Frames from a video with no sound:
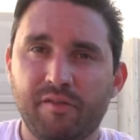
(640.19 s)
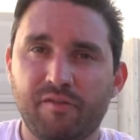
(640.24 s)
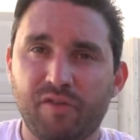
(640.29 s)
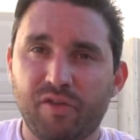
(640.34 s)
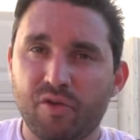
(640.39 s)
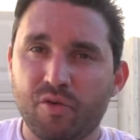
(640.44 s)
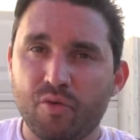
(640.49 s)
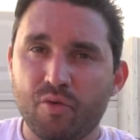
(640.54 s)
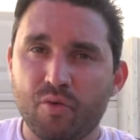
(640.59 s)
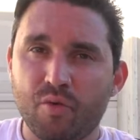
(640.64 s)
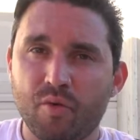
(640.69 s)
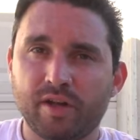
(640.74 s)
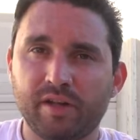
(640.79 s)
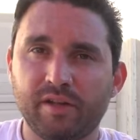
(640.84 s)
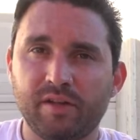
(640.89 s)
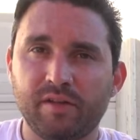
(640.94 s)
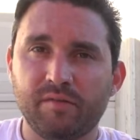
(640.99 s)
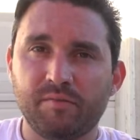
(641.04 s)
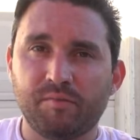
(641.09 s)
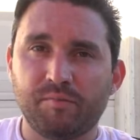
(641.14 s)
If you
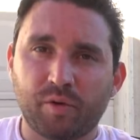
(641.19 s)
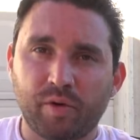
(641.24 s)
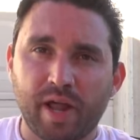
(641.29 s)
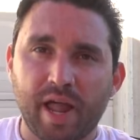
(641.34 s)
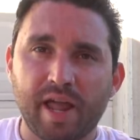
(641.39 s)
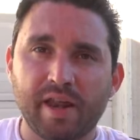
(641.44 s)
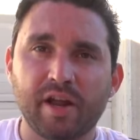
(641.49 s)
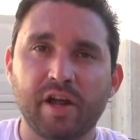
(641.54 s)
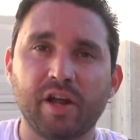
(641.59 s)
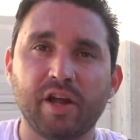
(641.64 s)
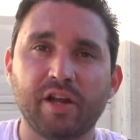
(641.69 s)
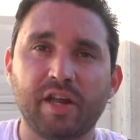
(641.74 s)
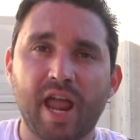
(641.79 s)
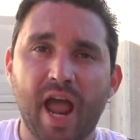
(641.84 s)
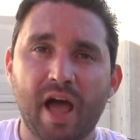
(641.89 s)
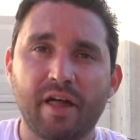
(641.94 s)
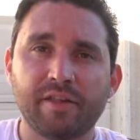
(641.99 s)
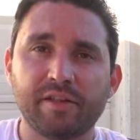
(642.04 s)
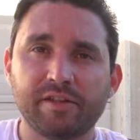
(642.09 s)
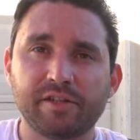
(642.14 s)
can create a good
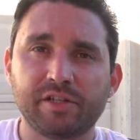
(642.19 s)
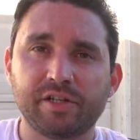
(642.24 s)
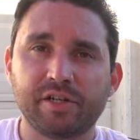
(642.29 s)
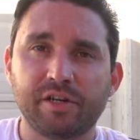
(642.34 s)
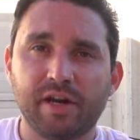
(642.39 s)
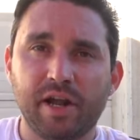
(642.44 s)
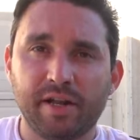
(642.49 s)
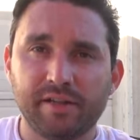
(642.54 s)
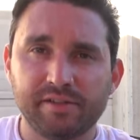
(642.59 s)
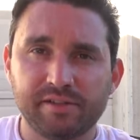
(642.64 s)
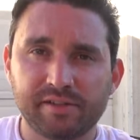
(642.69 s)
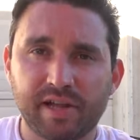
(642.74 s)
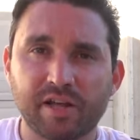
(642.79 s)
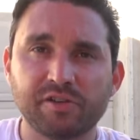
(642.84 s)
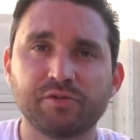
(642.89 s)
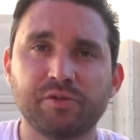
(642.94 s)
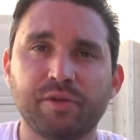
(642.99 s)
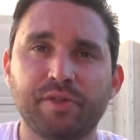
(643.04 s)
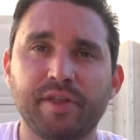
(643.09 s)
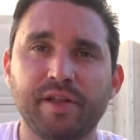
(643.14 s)
calendar and
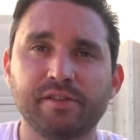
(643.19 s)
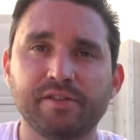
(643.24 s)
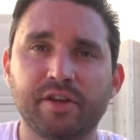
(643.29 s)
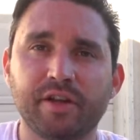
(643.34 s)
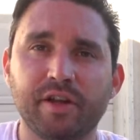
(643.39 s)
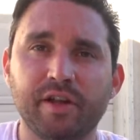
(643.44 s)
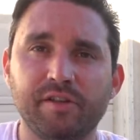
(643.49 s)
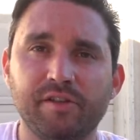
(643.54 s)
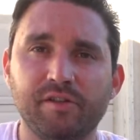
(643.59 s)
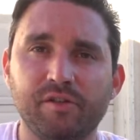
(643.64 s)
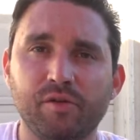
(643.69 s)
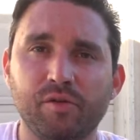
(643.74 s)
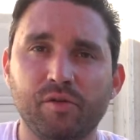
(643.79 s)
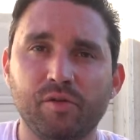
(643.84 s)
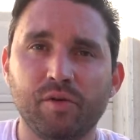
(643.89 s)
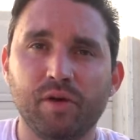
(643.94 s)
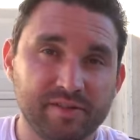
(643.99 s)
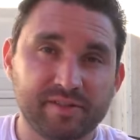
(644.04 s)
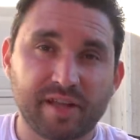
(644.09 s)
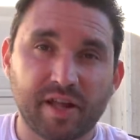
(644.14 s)
schedule things you're gonna
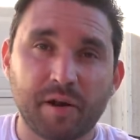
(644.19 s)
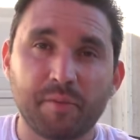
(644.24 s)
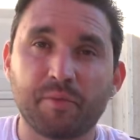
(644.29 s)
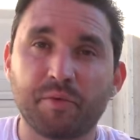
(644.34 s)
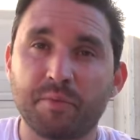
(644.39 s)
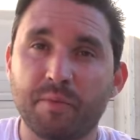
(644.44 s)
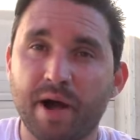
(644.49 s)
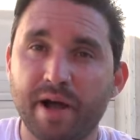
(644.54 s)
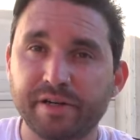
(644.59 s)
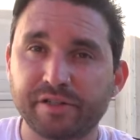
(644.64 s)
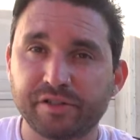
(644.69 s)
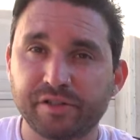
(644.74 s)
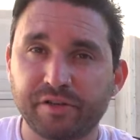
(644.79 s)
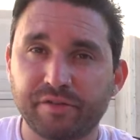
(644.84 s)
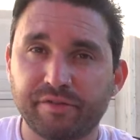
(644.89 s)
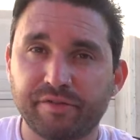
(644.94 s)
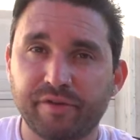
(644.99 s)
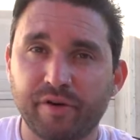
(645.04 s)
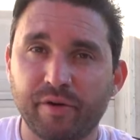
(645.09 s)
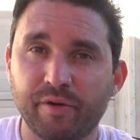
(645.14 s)
do, set up reminders on
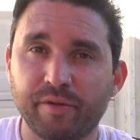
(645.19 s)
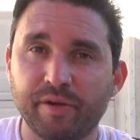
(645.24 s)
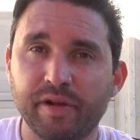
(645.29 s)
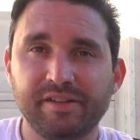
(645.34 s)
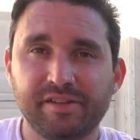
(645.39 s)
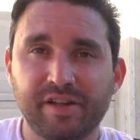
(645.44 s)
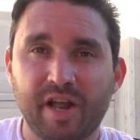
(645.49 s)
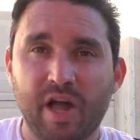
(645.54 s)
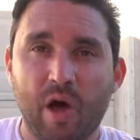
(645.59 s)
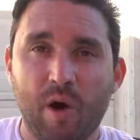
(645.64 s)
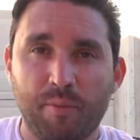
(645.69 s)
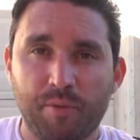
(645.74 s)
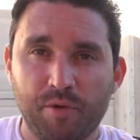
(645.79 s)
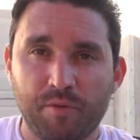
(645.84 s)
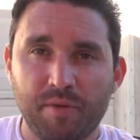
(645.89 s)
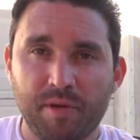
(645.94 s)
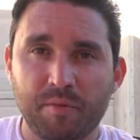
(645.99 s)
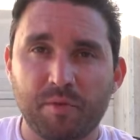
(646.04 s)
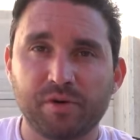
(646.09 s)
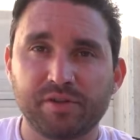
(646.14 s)
your phone, it's gonna help
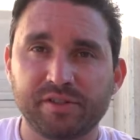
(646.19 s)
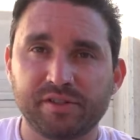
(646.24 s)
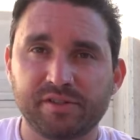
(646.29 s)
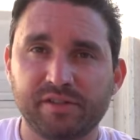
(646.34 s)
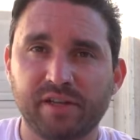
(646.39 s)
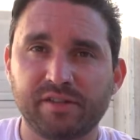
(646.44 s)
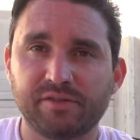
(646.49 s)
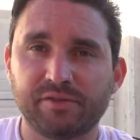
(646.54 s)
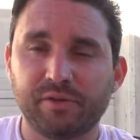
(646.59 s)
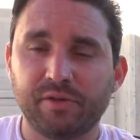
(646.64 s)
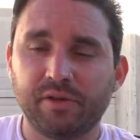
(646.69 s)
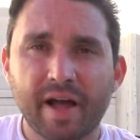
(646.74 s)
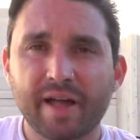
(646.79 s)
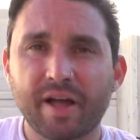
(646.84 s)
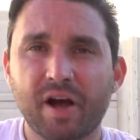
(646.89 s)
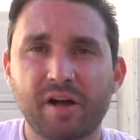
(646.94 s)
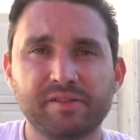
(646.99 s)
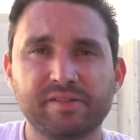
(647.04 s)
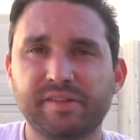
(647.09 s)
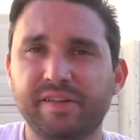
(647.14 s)
you be more successful. I
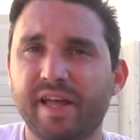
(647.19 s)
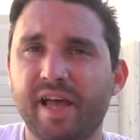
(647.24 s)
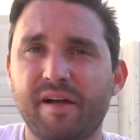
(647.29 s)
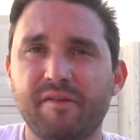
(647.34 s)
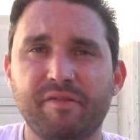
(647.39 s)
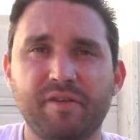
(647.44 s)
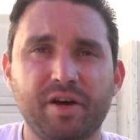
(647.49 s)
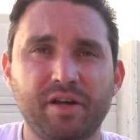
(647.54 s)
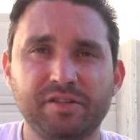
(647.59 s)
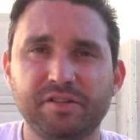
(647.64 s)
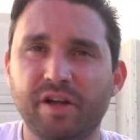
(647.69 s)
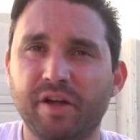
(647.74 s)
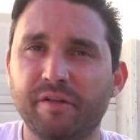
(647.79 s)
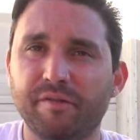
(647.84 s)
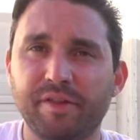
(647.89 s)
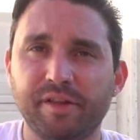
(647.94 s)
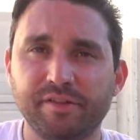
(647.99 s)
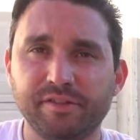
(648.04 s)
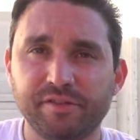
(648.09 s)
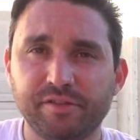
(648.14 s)
constantly have a ton
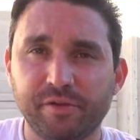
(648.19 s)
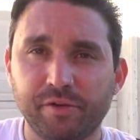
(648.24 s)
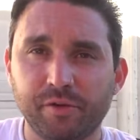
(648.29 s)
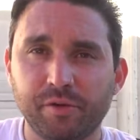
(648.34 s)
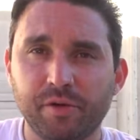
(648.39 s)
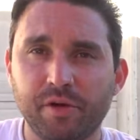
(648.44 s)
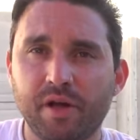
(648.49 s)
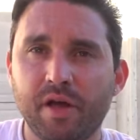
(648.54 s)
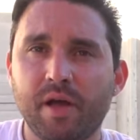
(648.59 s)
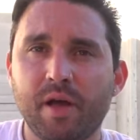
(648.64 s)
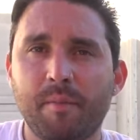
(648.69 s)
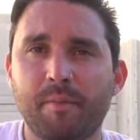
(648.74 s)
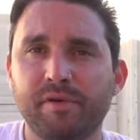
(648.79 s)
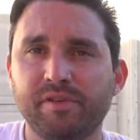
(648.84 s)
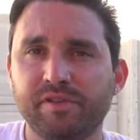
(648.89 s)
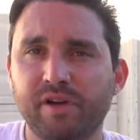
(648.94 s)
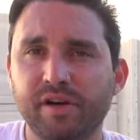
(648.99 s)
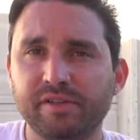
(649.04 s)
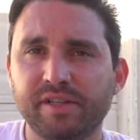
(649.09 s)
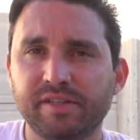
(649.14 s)
of things to do, but
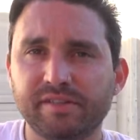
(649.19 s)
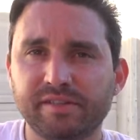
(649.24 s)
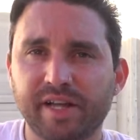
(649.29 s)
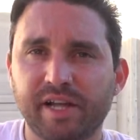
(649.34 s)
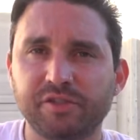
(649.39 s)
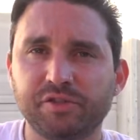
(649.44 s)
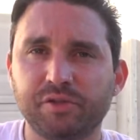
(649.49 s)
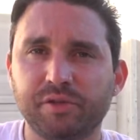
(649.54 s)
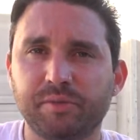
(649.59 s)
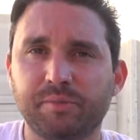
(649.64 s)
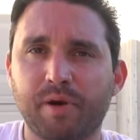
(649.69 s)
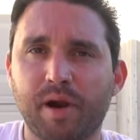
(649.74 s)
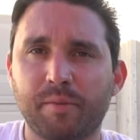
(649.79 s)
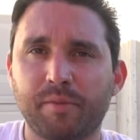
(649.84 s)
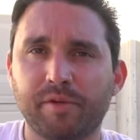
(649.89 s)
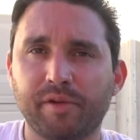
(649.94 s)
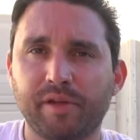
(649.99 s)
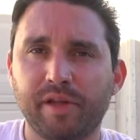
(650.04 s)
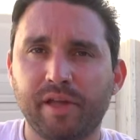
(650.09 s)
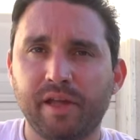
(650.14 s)
as long as I schedule it
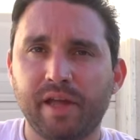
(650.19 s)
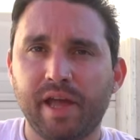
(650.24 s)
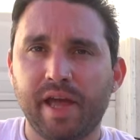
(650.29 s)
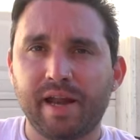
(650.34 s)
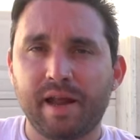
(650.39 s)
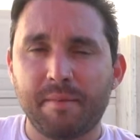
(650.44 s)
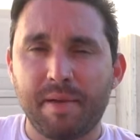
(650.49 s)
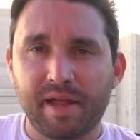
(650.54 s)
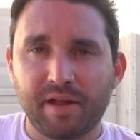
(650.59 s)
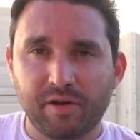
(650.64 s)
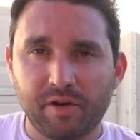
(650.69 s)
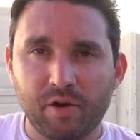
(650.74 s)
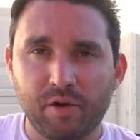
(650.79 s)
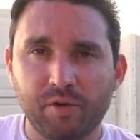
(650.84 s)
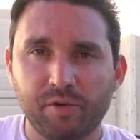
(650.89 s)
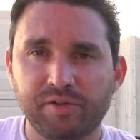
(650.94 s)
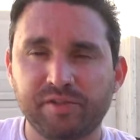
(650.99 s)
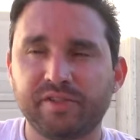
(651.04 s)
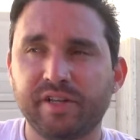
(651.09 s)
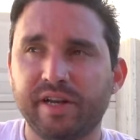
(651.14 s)
properly and I make
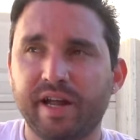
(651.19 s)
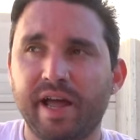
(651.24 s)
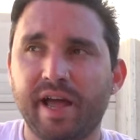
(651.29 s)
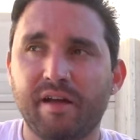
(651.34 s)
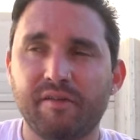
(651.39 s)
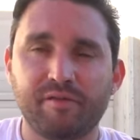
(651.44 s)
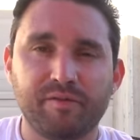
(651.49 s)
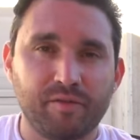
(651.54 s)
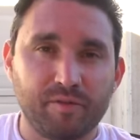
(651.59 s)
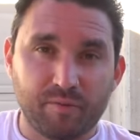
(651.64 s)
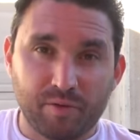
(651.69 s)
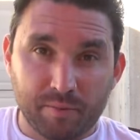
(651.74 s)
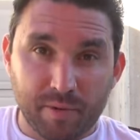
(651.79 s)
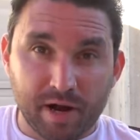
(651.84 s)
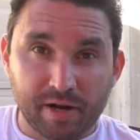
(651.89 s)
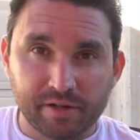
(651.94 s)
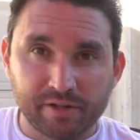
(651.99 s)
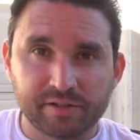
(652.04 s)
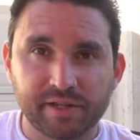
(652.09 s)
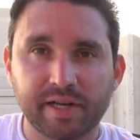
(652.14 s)
notes and I have
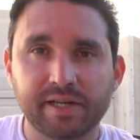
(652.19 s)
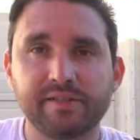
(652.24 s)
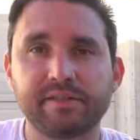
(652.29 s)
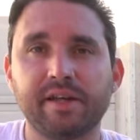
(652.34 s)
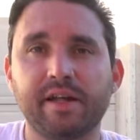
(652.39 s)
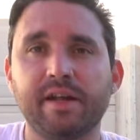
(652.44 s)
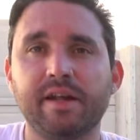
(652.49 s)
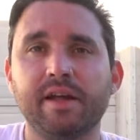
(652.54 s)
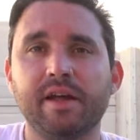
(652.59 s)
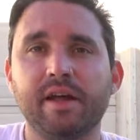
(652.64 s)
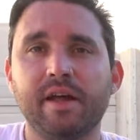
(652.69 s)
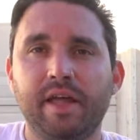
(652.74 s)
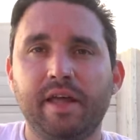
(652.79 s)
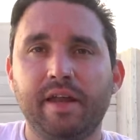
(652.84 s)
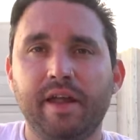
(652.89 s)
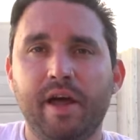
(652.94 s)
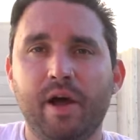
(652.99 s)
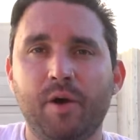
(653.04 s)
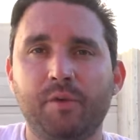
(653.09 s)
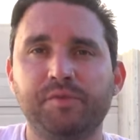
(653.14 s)
reminders, like I said,
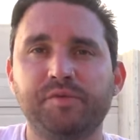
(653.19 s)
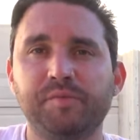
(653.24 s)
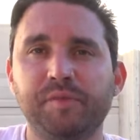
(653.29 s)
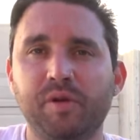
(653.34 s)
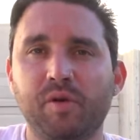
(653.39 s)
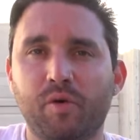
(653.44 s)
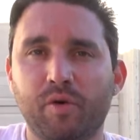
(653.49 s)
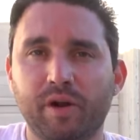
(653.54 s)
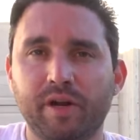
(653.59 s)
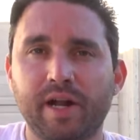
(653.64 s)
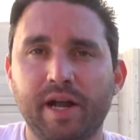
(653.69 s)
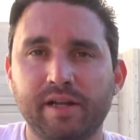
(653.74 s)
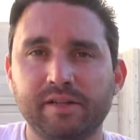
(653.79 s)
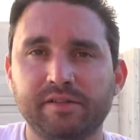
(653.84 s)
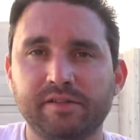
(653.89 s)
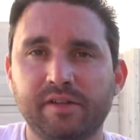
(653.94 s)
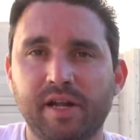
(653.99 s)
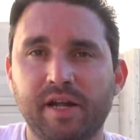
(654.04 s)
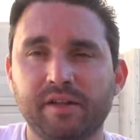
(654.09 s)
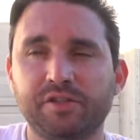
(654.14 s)
it helps me
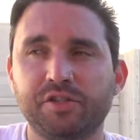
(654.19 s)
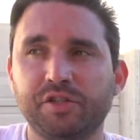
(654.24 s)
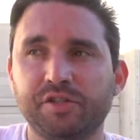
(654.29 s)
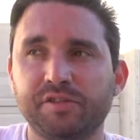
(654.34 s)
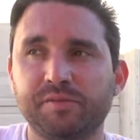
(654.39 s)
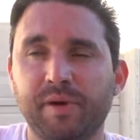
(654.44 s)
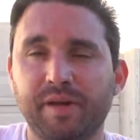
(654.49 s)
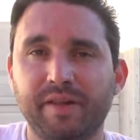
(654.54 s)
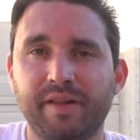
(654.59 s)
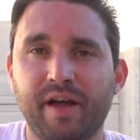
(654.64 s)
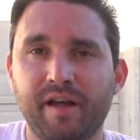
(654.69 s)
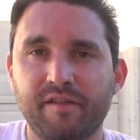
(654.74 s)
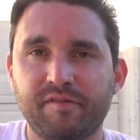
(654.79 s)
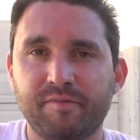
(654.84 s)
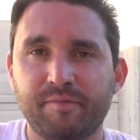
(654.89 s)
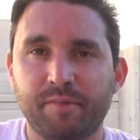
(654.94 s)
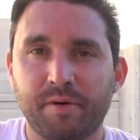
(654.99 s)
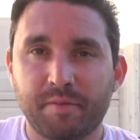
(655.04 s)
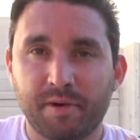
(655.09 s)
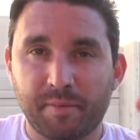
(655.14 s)
organize not just my life,
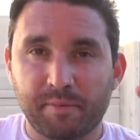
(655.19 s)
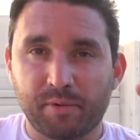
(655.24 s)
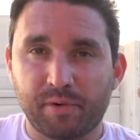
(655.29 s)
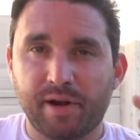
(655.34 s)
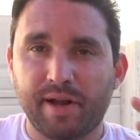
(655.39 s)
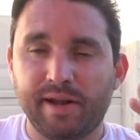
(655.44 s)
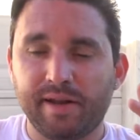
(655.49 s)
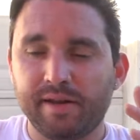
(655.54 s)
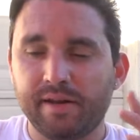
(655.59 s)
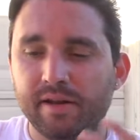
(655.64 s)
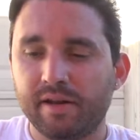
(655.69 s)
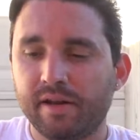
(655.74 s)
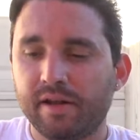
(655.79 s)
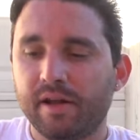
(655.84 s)
but my brain.